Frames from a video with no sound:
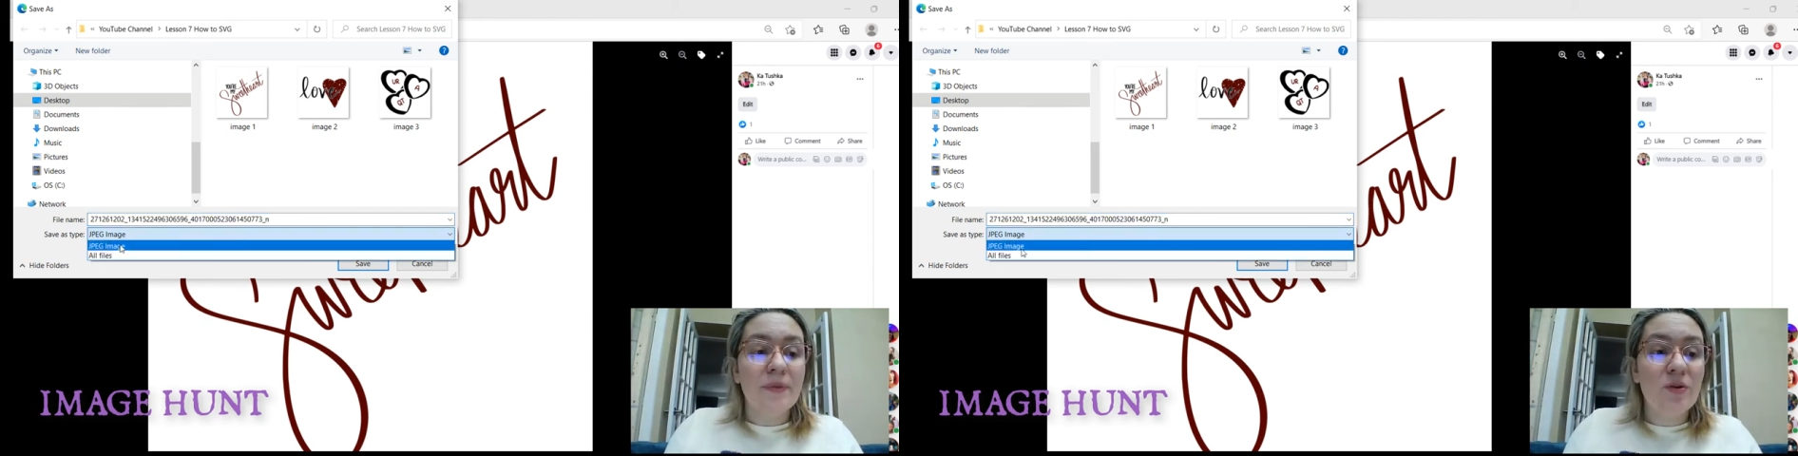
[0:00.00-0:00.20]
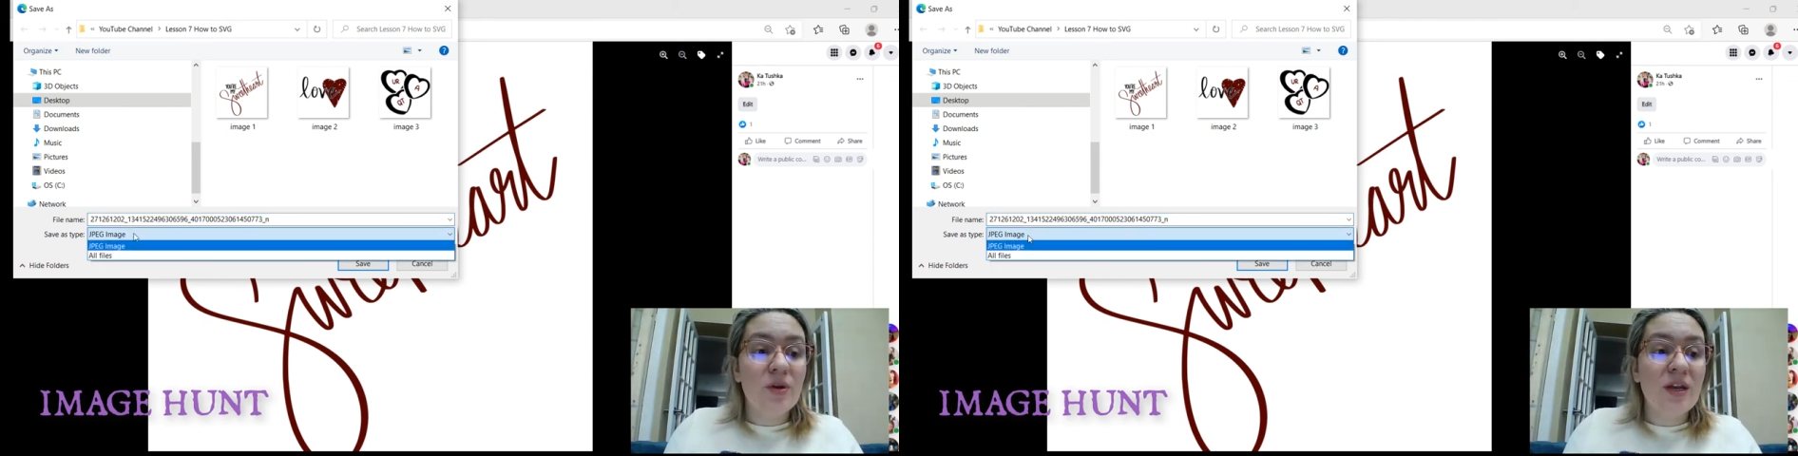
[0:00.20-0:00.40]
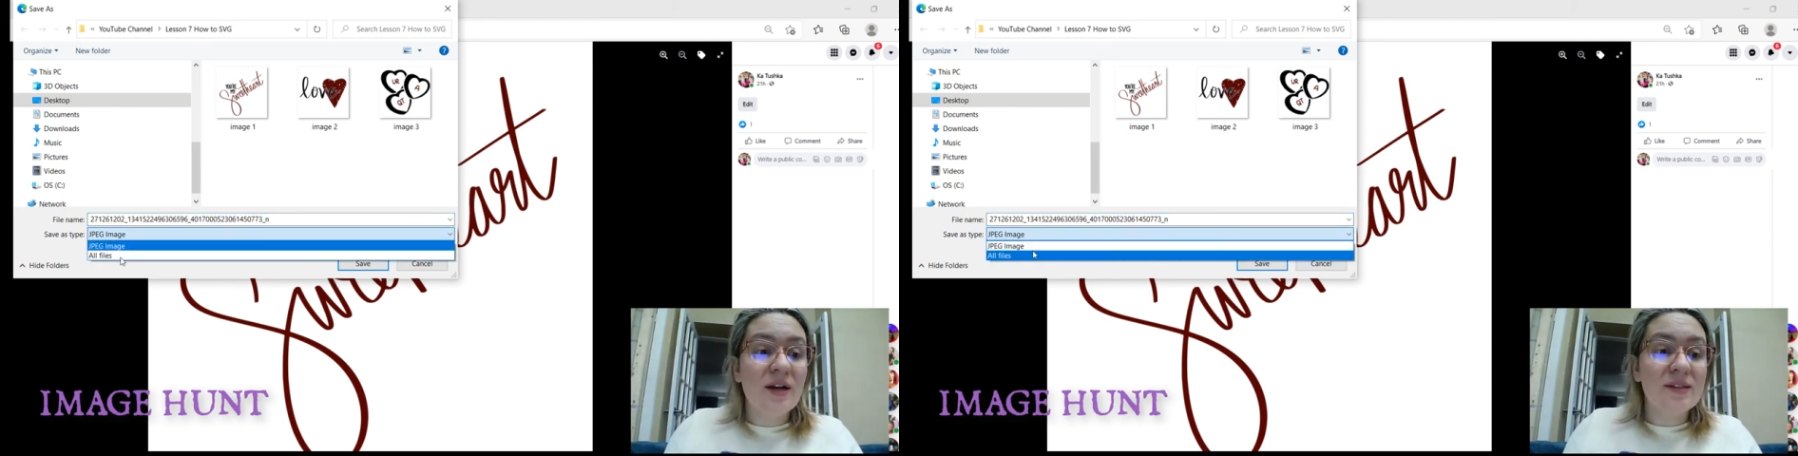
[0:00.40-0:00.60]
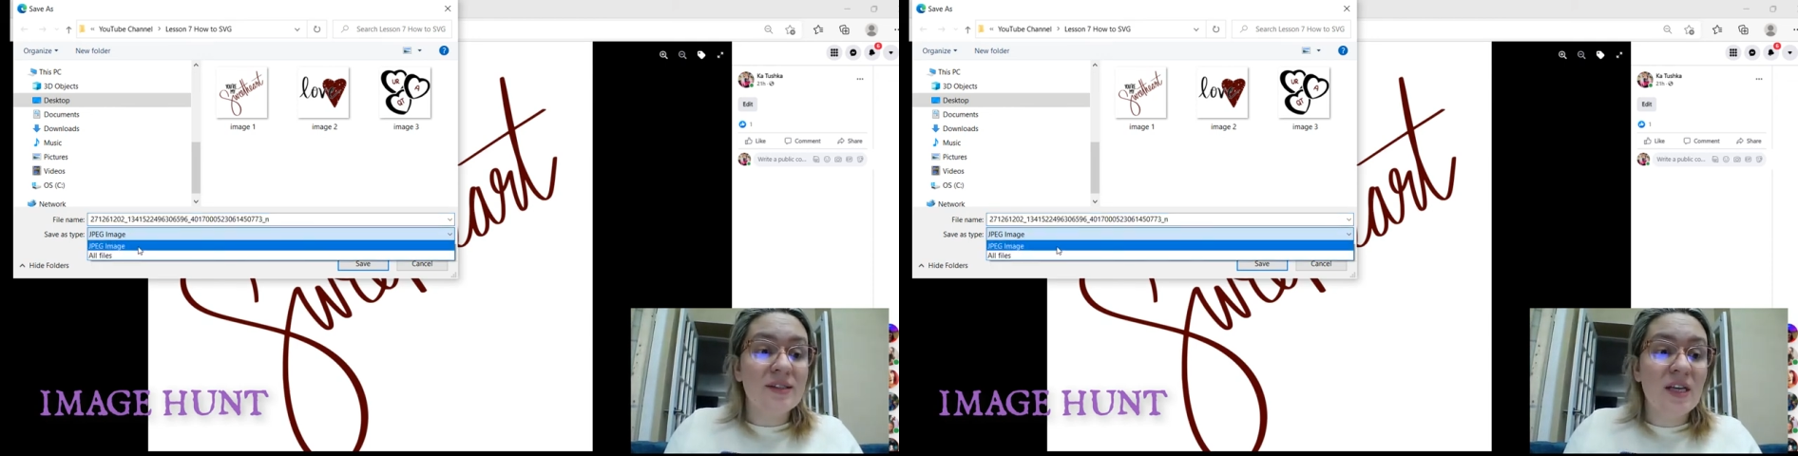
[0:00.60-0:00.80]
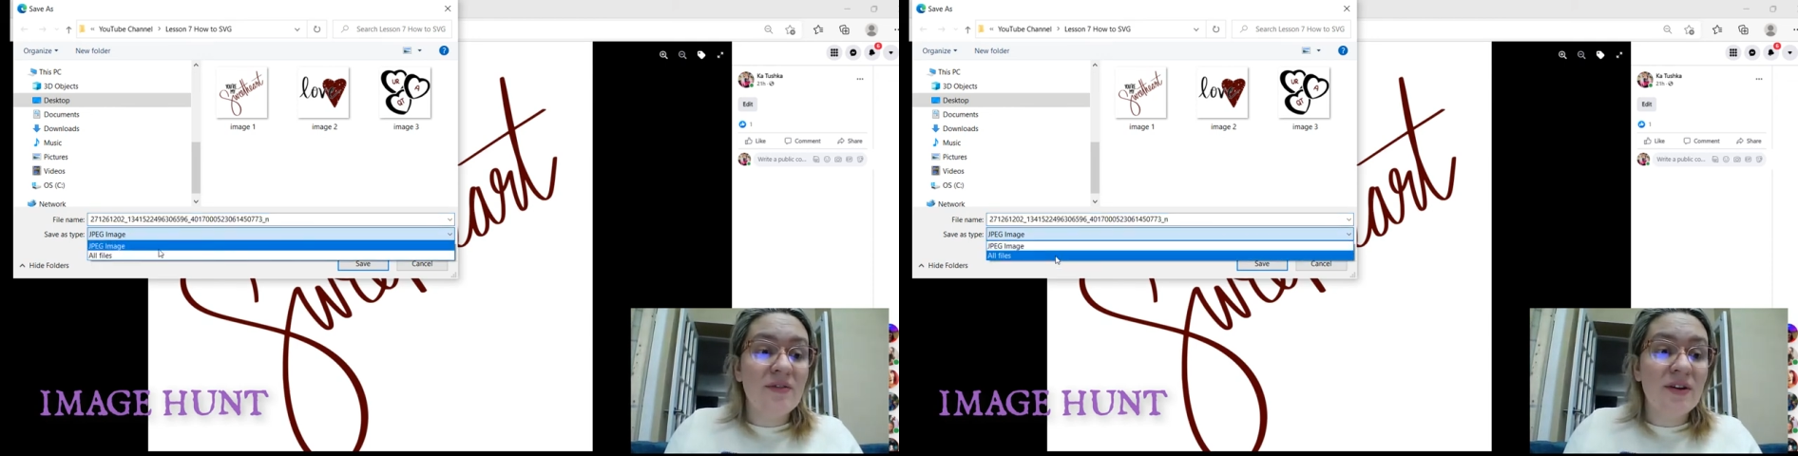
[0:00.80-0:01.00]
You cannot
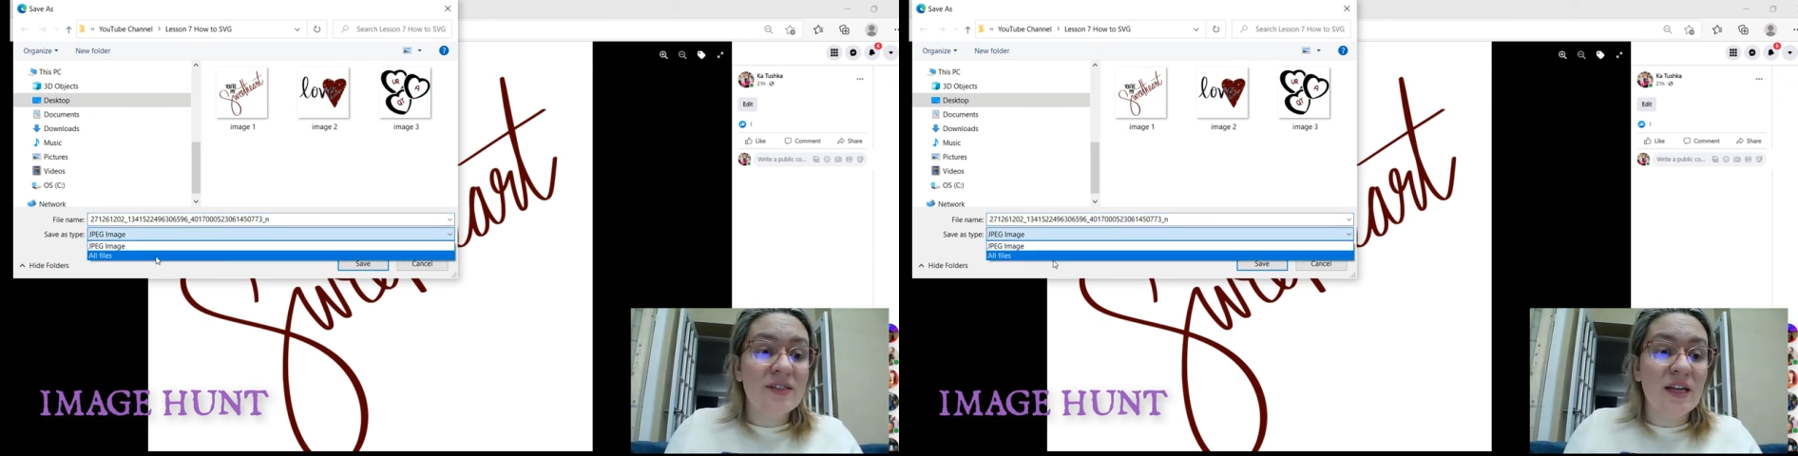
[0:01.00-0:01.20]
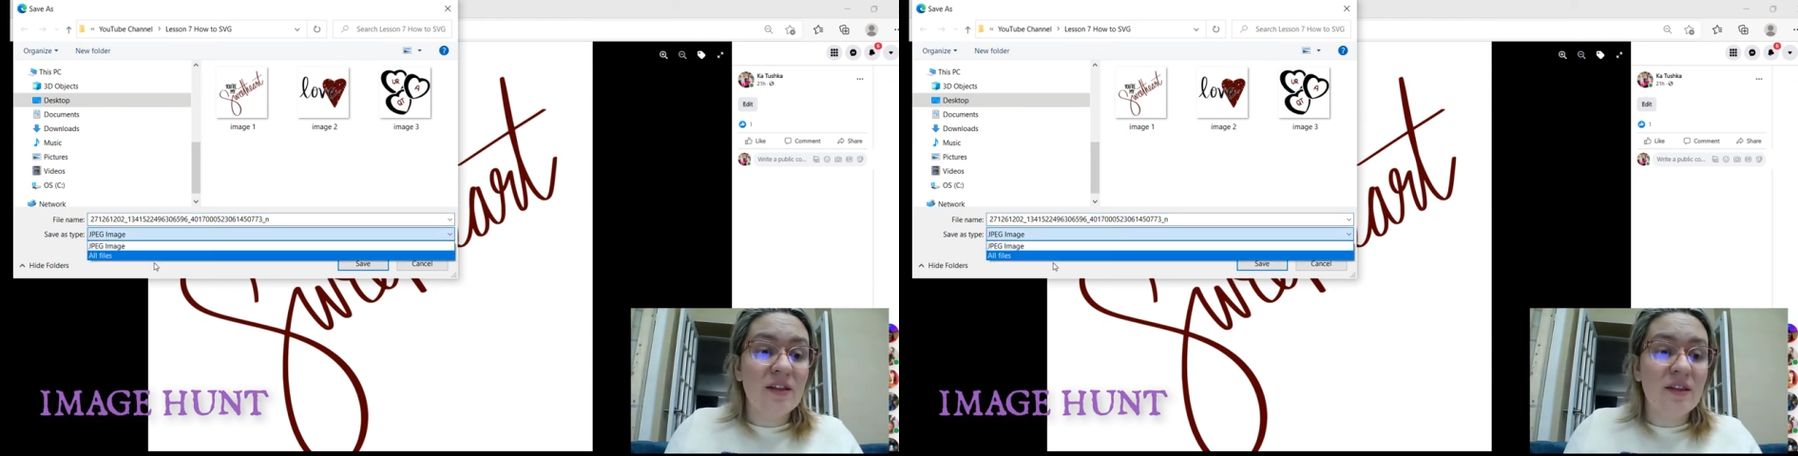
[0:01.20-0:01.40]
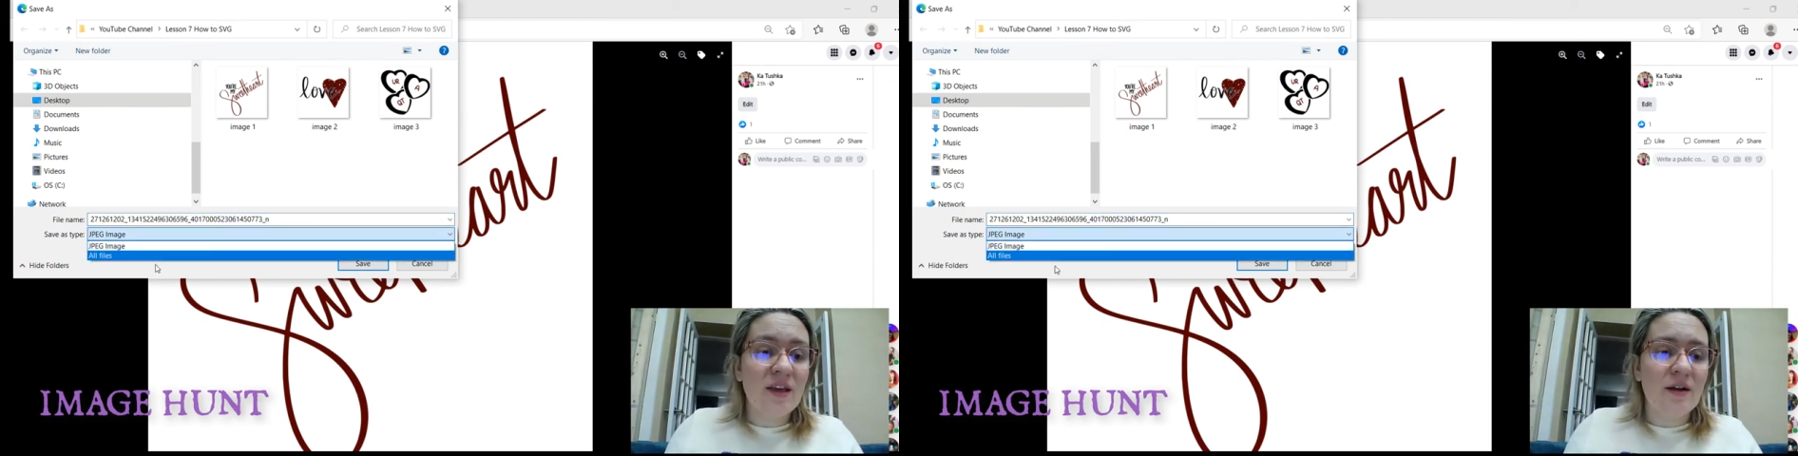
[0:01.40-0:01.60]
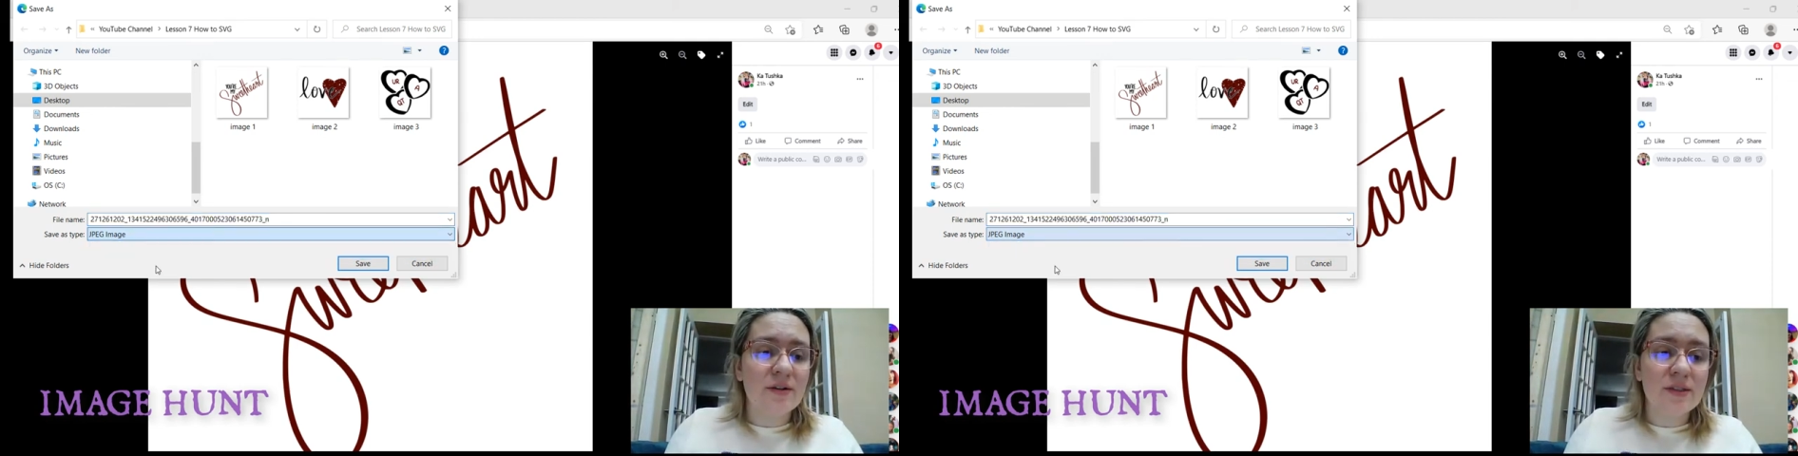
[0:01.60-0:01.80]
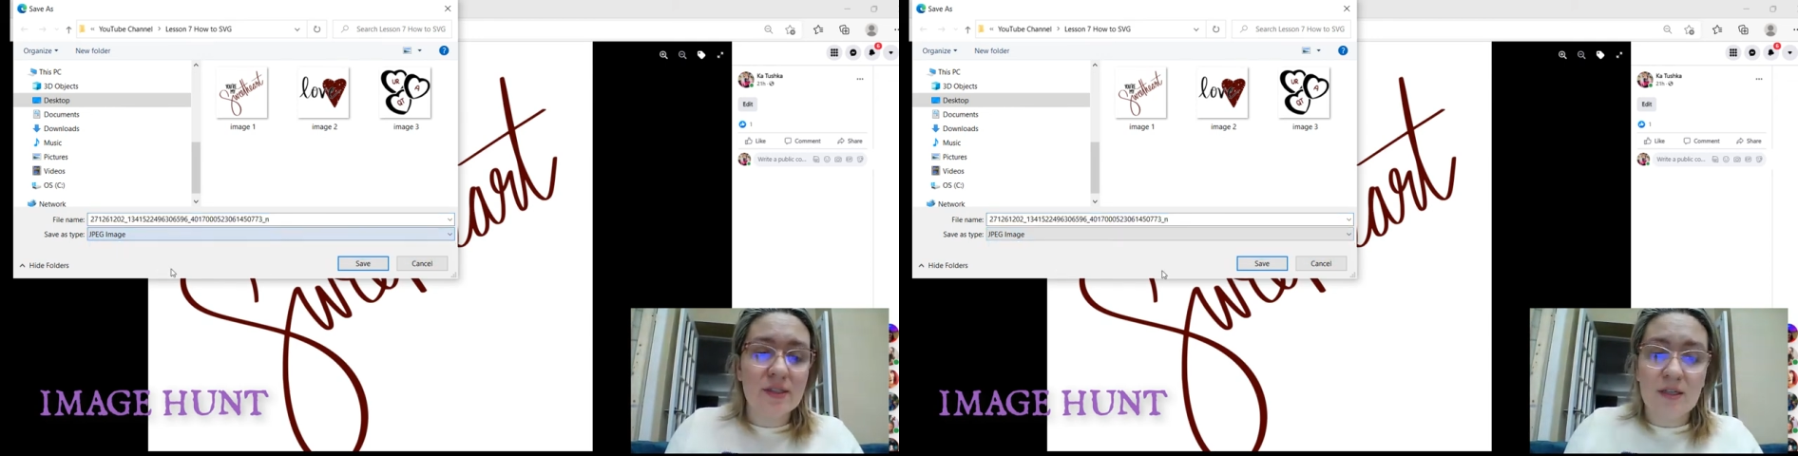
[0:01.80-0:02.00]
save it as anything
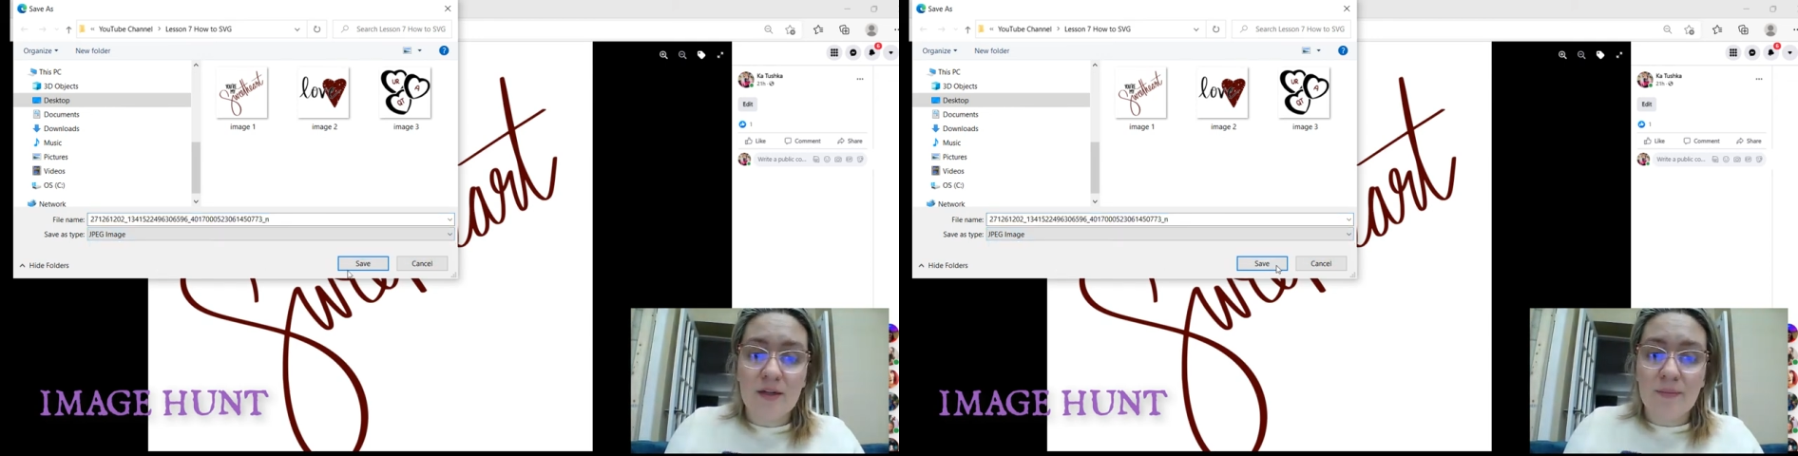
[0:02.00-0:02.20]
else.